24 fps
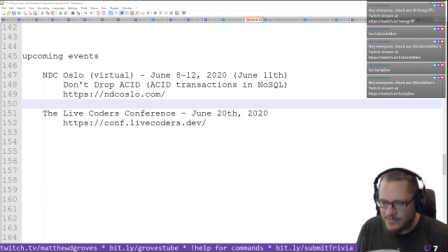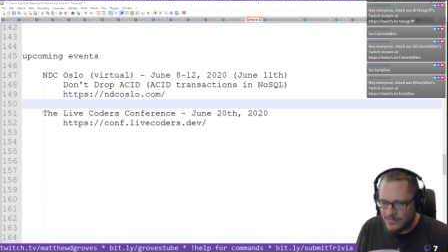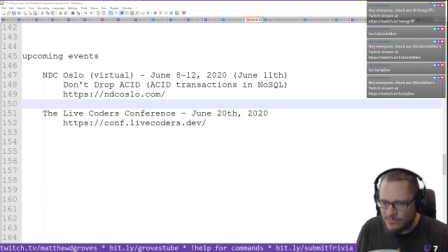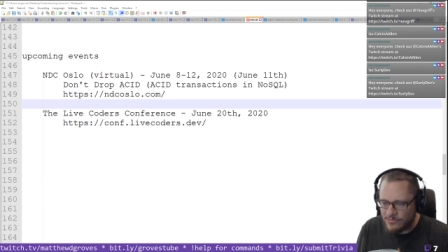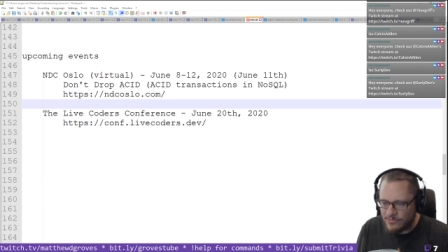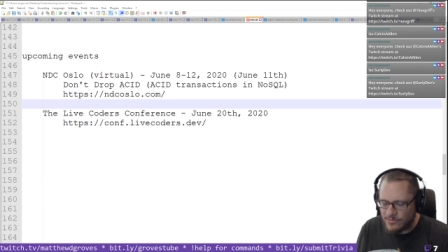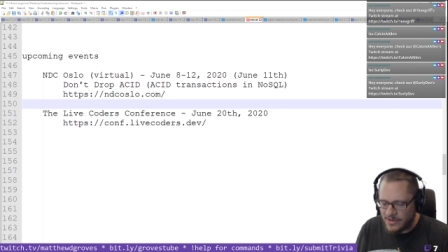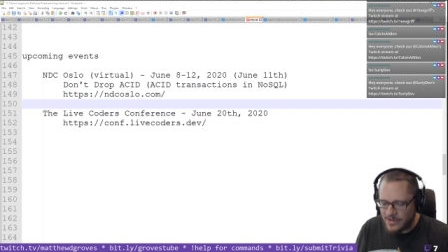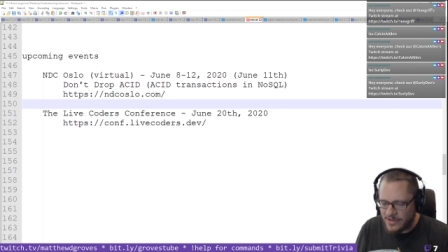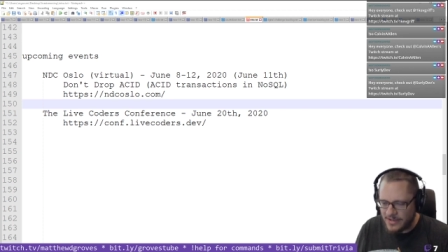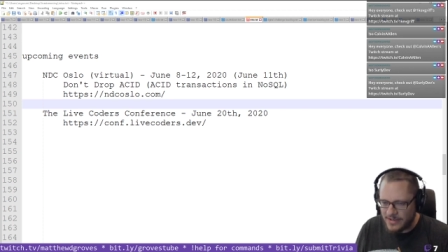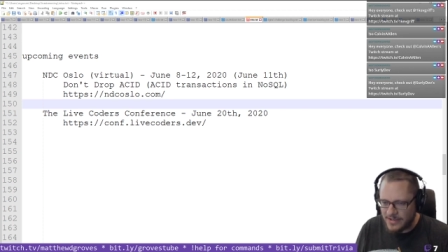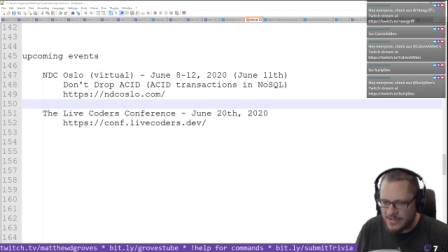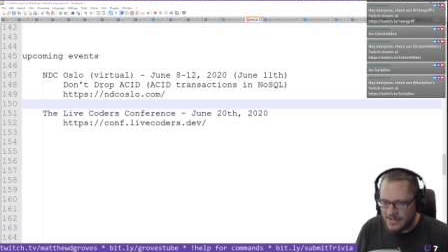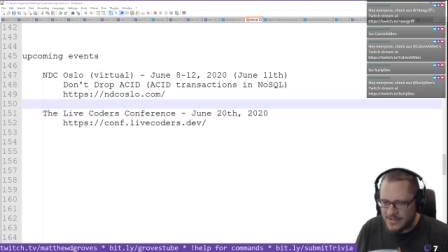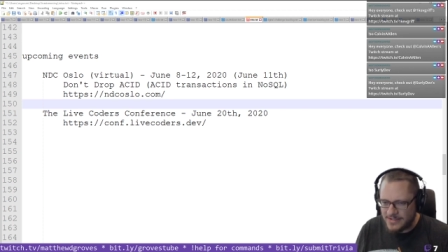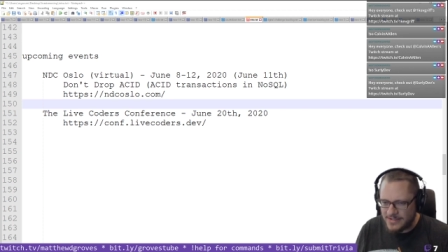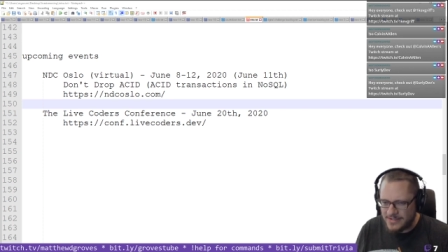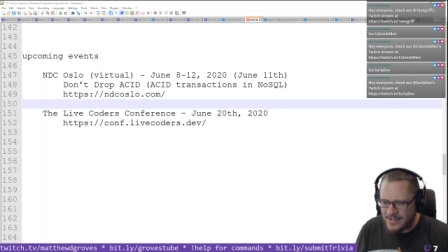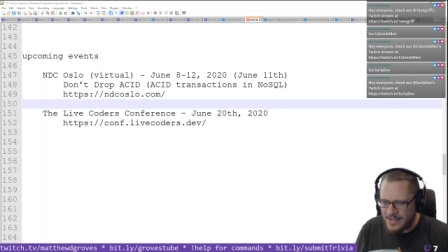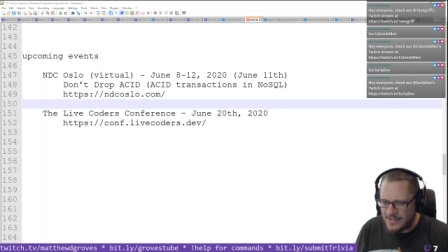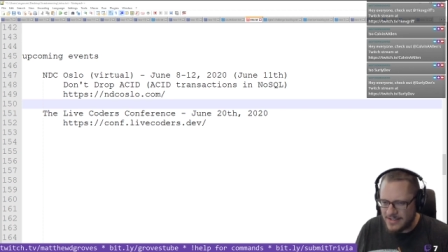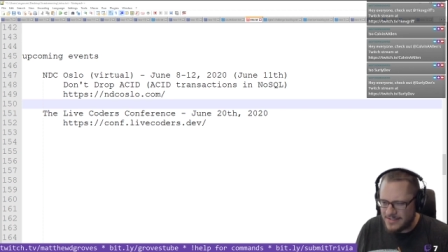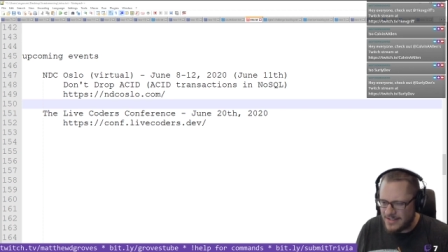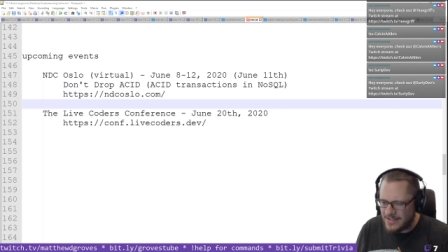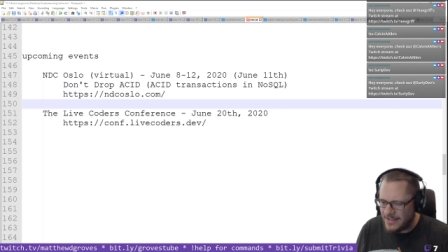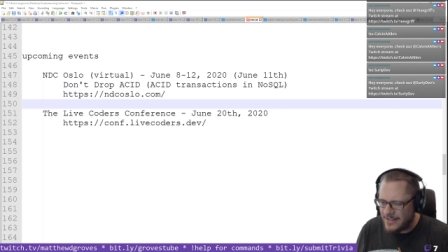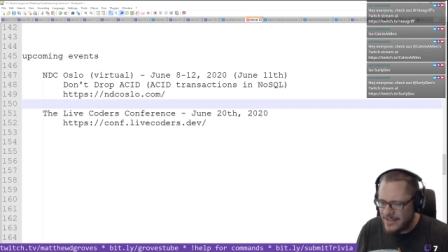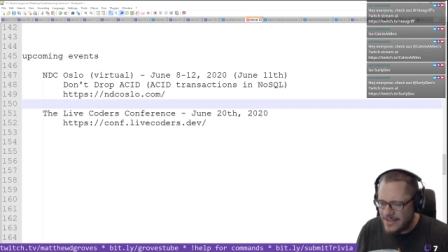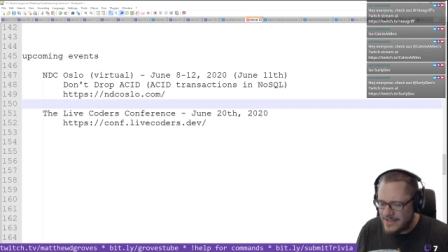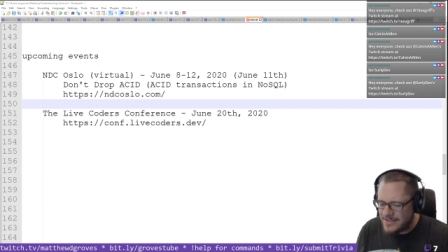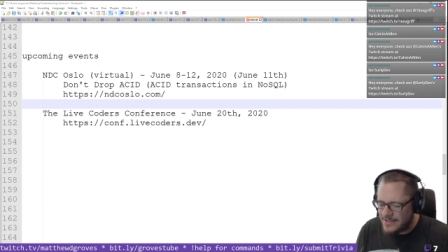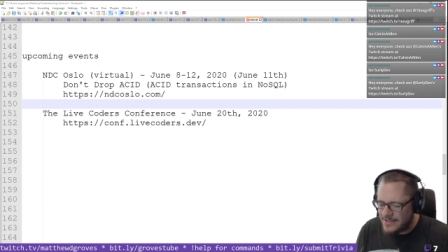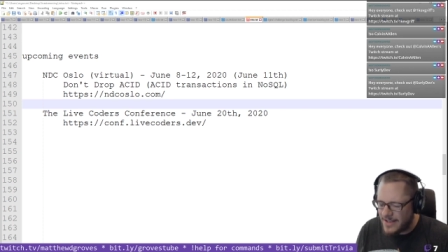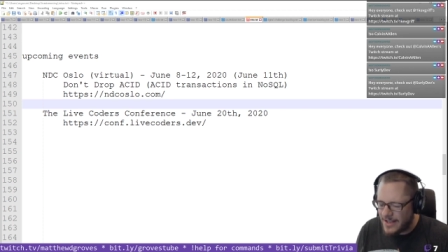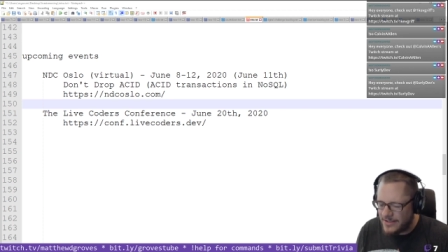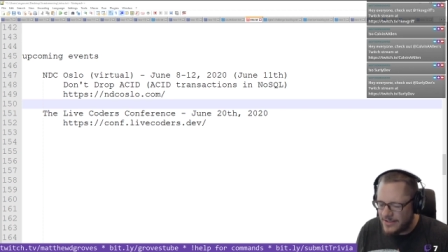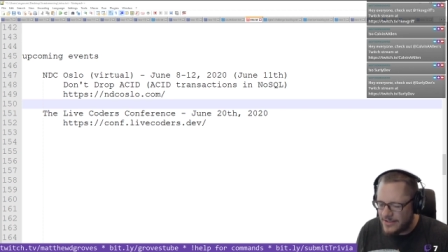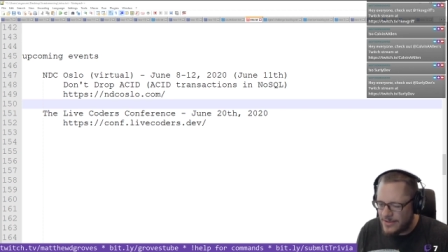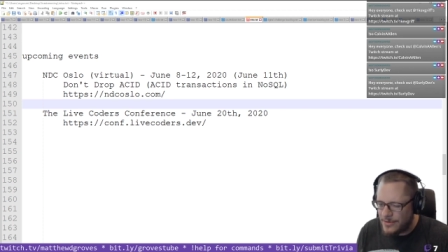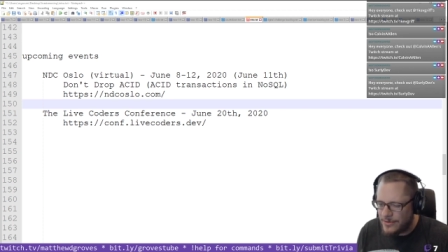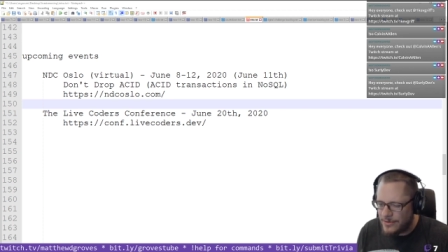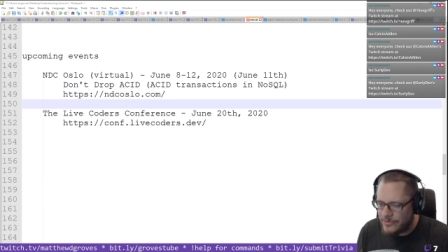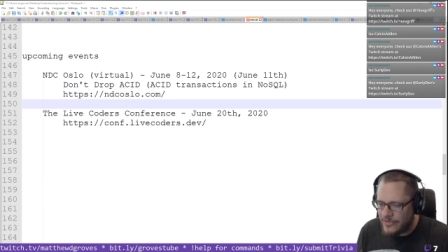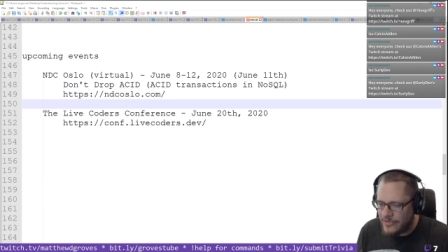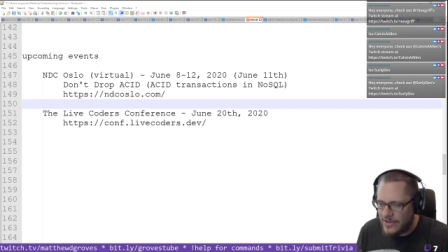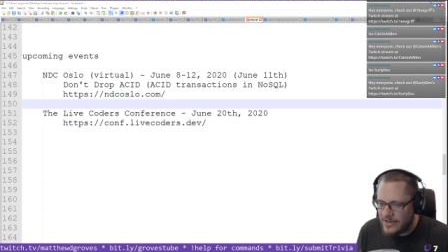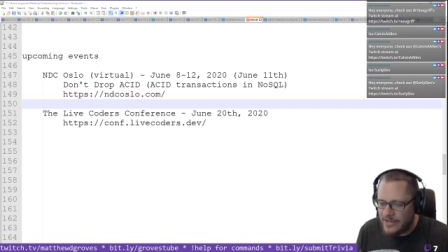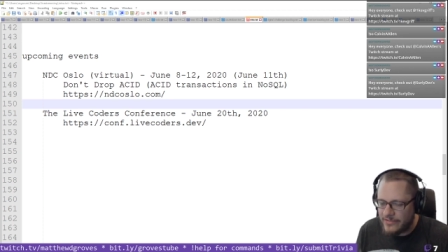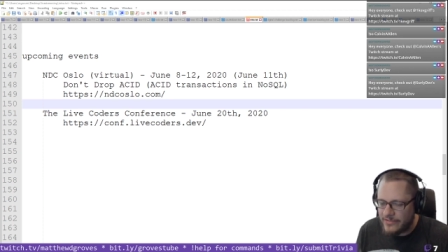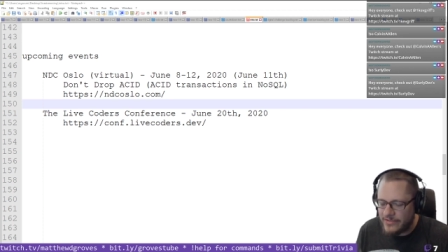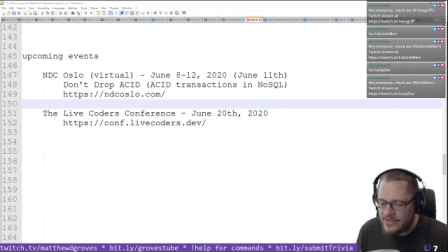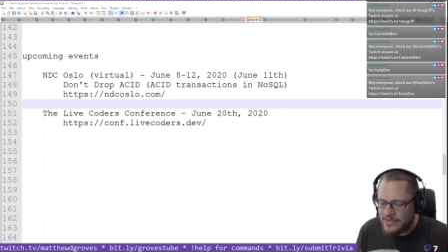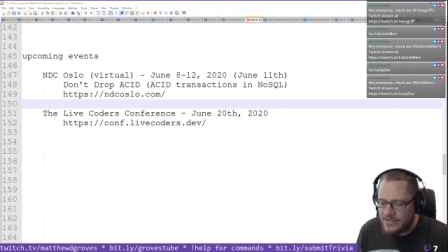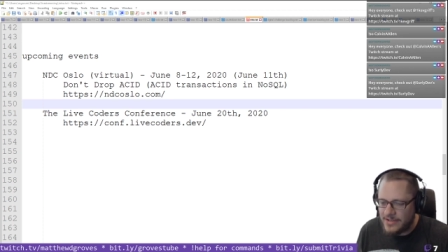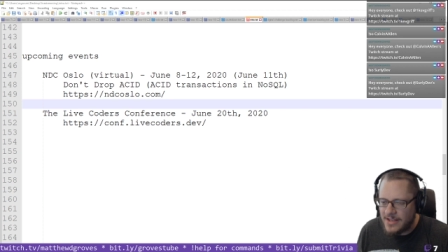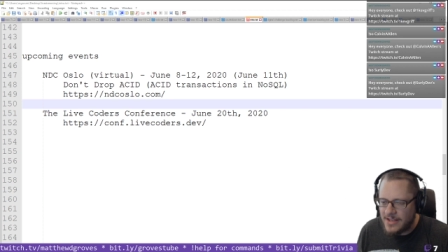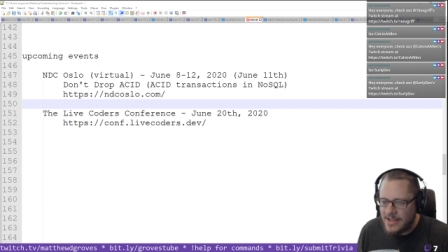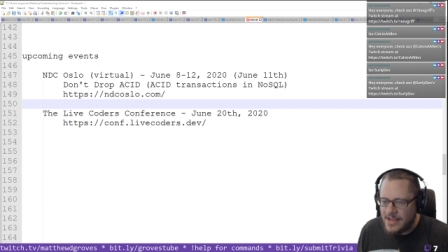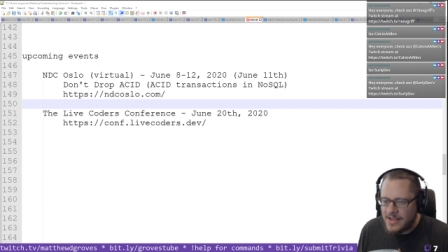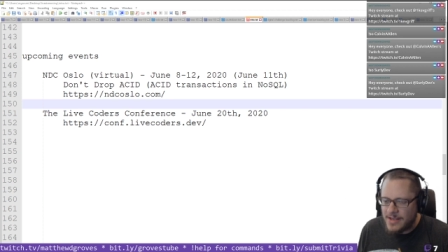one since, at least not notified of it.